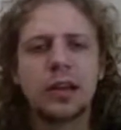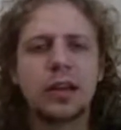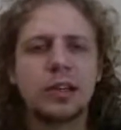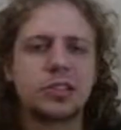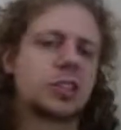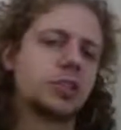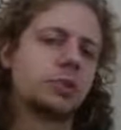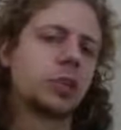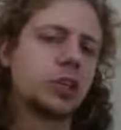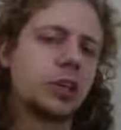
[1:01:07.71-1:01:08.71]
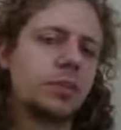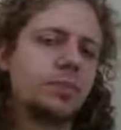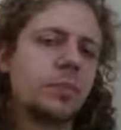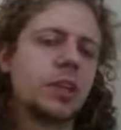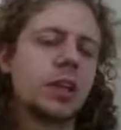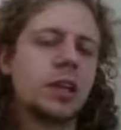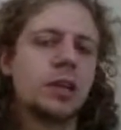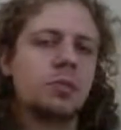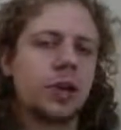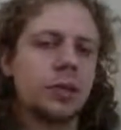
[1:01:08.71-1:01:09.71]
He says that's really good.
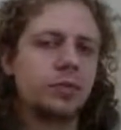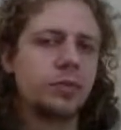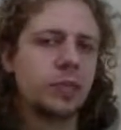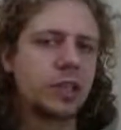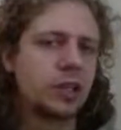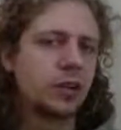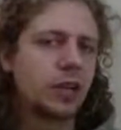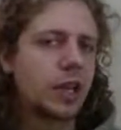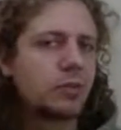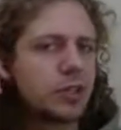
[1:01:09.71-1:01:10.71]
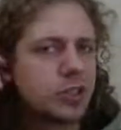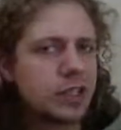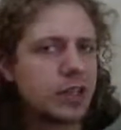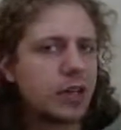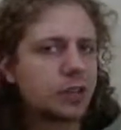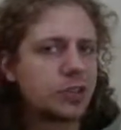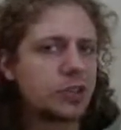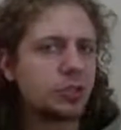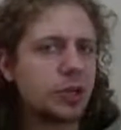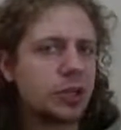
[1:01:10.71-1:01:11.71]
But here again, we see kind of a
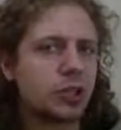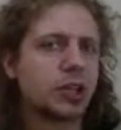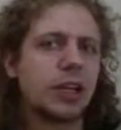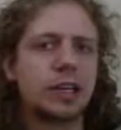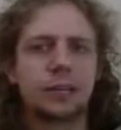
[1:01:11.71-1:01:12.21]
situation like,